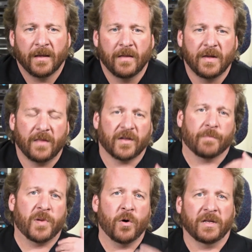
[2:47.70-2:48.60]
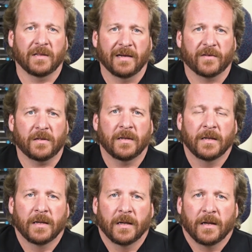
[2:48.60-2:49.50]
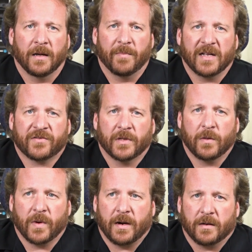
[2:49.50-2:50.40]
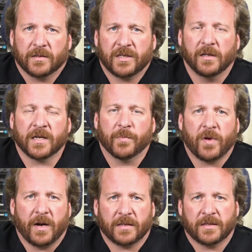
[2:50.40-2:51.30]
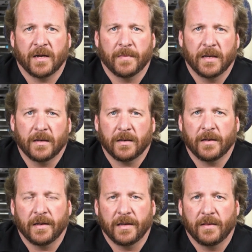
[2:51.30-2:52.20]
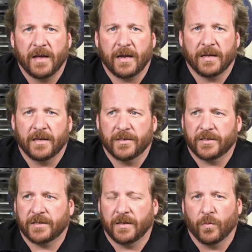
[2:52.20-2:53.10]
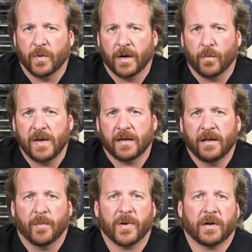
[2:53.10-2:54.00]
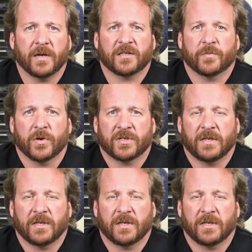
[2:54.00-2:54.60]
And then at the component level, um, that's really where silicon products come in. And that is where we can help our customers